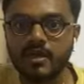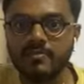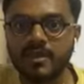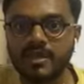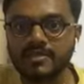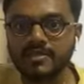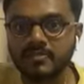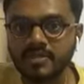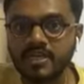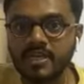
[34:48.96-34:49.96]
are making some
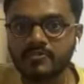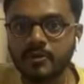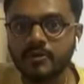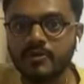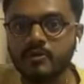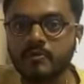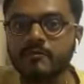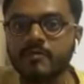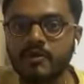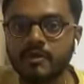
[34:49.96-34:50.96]
mistakes, but you know,
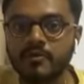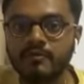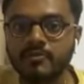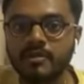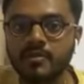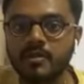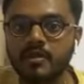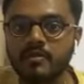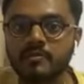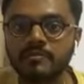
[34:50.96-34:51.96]
when we learn from them
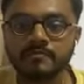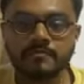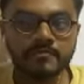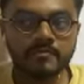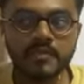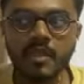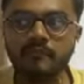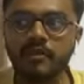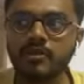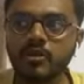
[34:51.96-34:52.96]
and
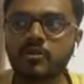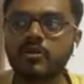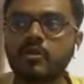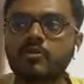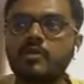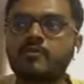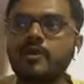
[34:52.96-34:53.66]
we grow that